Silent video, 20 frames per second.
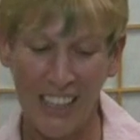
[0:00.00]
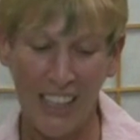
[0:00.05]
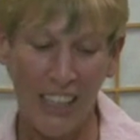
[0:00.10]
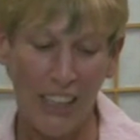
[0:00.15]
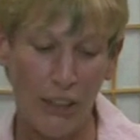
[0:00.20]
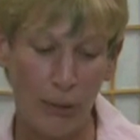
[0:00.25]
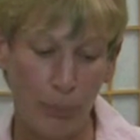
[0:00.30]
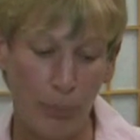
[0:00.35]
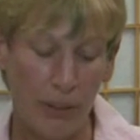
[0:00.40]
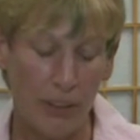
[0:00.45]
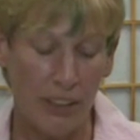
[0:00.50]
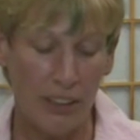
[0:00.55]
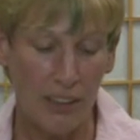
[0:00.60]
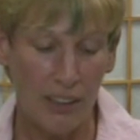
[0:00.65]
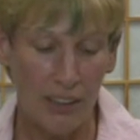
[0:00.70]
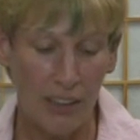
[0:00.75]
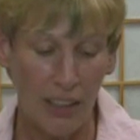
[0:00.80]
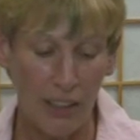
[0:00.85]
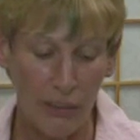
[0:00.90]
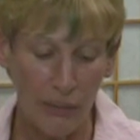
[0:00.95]

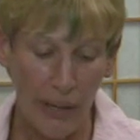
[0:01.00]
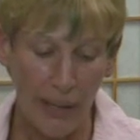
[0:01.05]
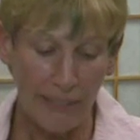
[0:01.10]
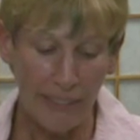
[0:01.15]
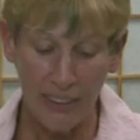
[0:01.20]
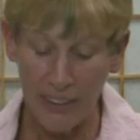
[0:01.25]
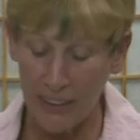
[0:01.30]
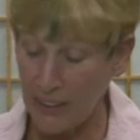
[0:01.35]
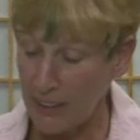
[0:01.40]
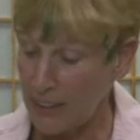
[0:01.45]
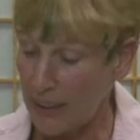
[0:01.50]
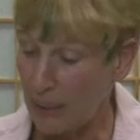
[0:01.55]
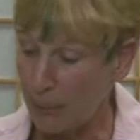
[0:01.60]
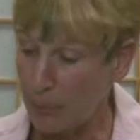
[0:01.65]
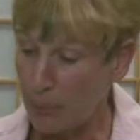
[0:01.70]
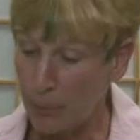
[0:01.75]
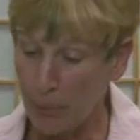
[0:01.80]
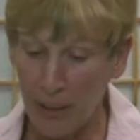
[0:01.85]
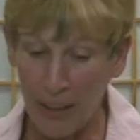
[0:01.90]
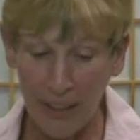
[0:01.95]
Especially a Gravenstein
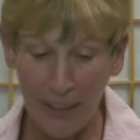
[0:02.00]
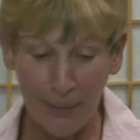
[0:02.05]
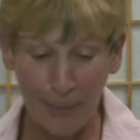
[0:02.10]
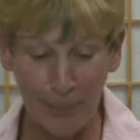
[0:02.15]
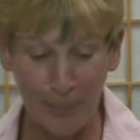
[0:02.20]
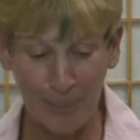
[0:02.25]
apple pie.